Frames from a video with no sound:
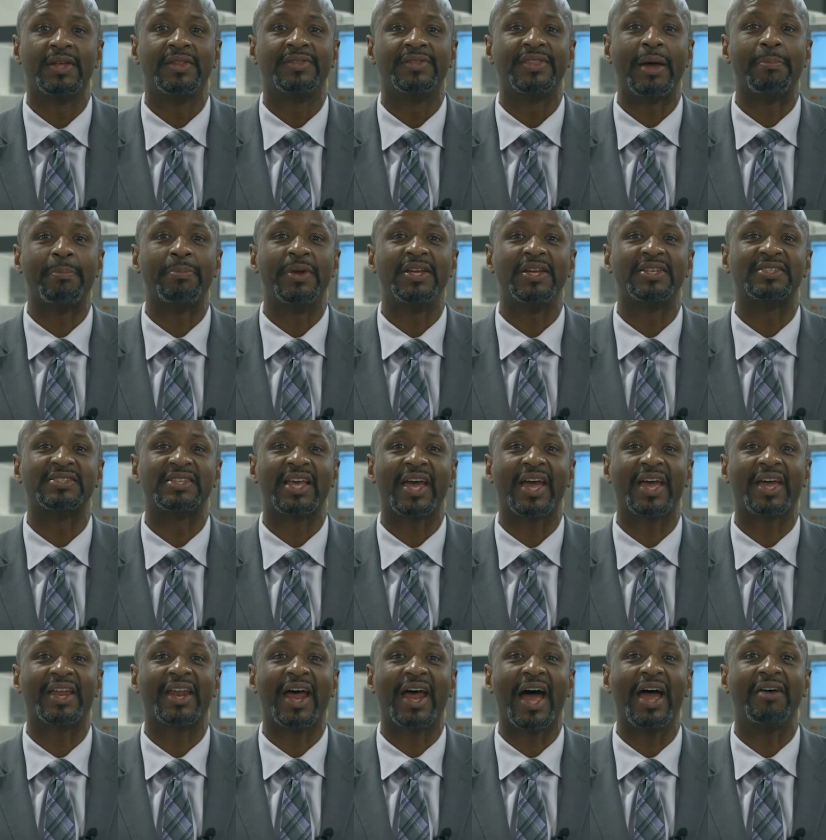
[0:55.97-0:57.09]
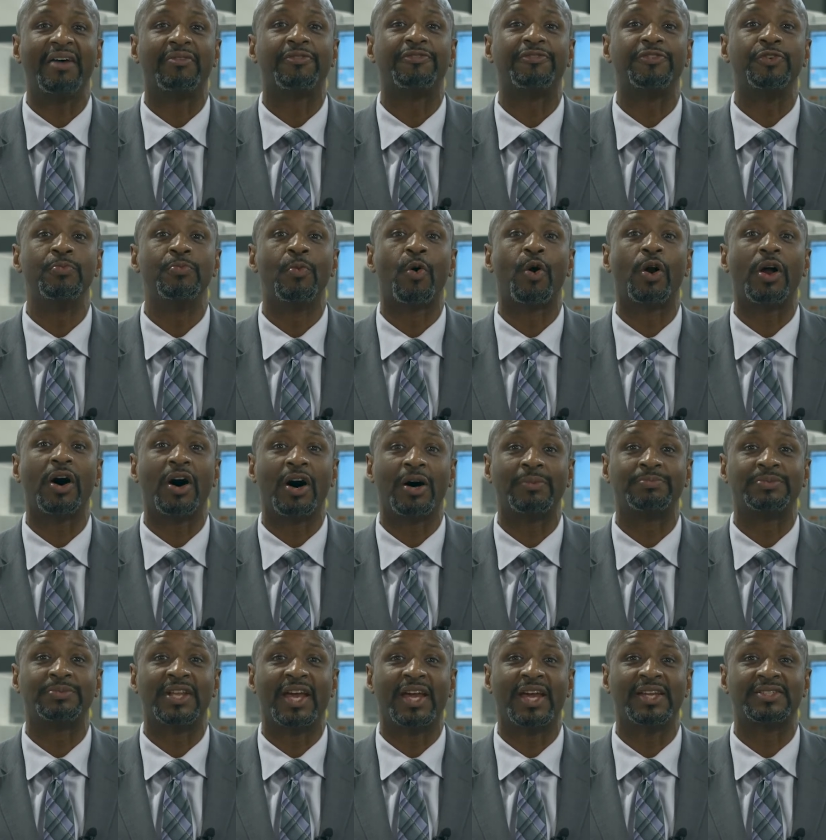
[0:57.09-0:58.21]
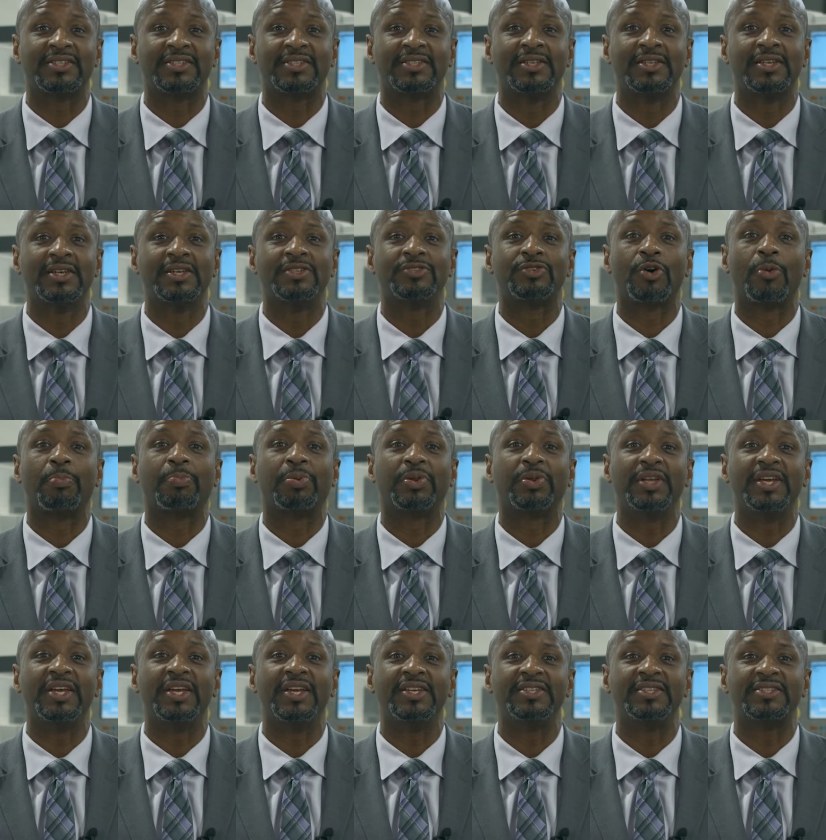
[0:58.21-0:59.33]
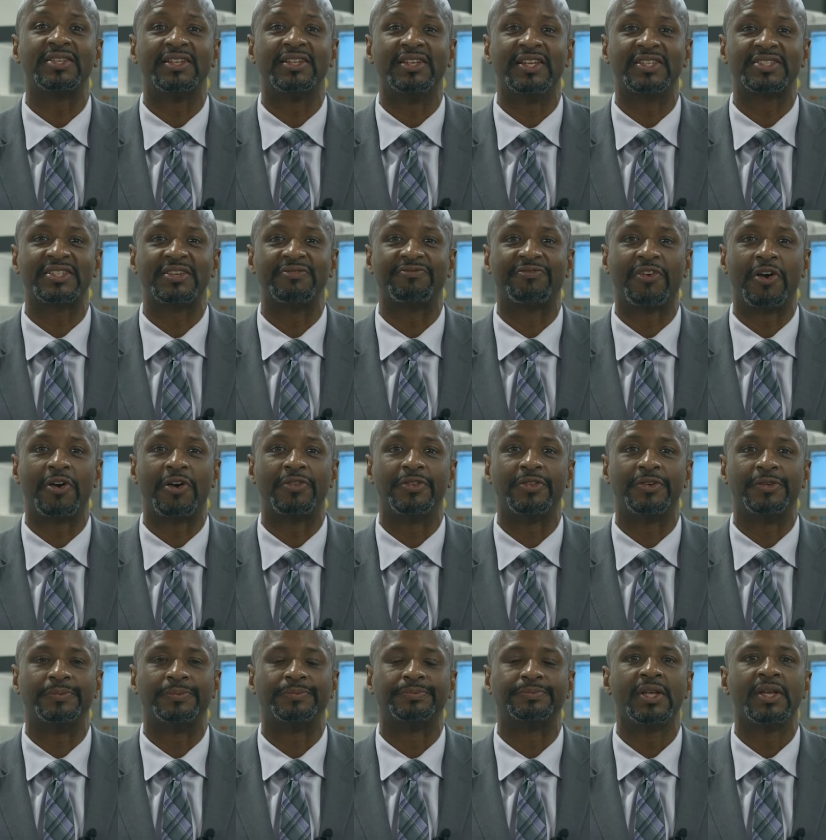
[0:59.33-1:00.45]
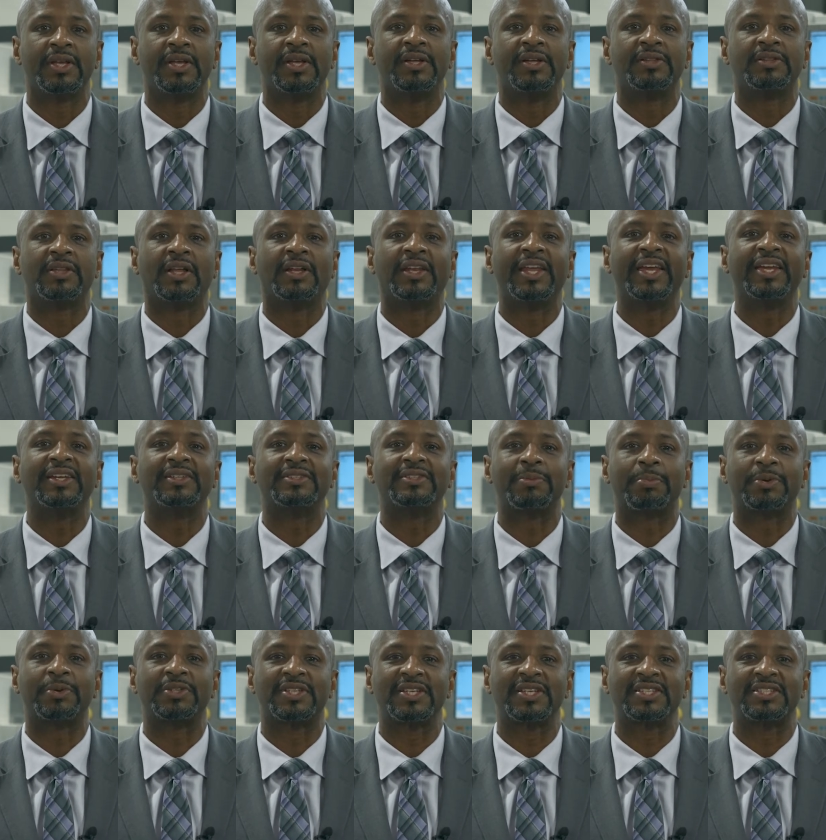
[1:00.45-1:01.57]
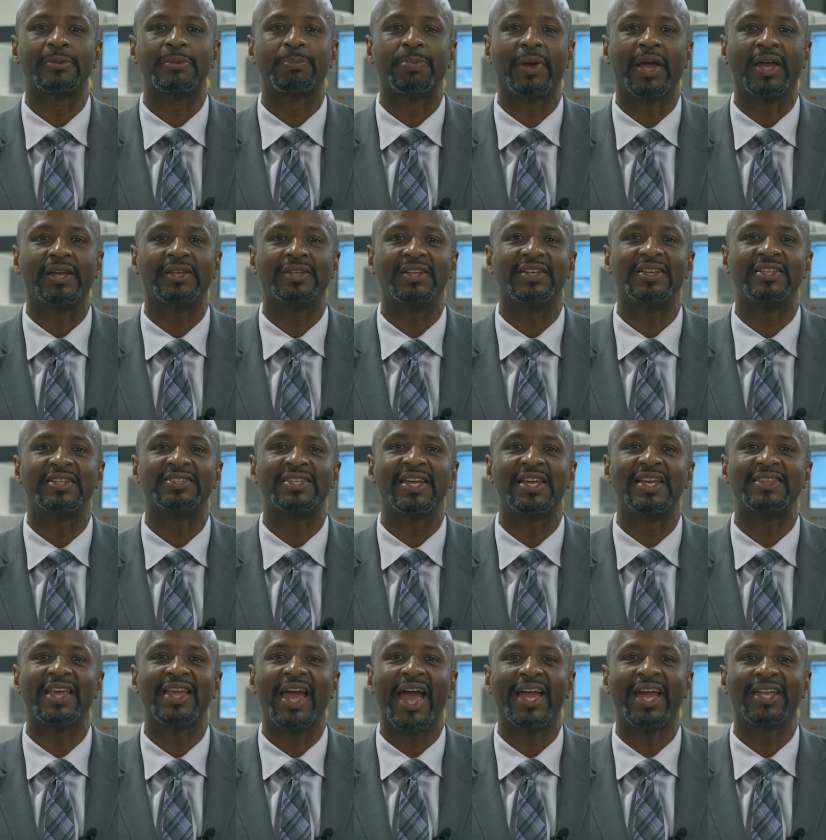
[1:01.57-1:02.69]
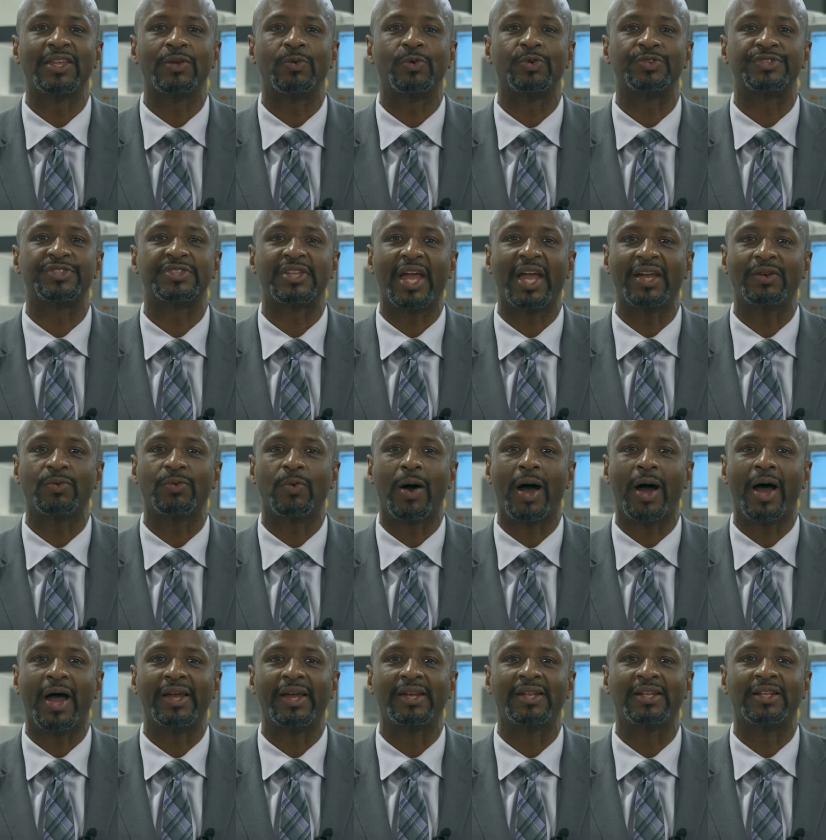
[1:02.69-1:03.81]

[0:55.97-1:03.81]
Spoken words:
That being said, I have a few more updates, so please listen further. The link to participate in the 10th annual statewide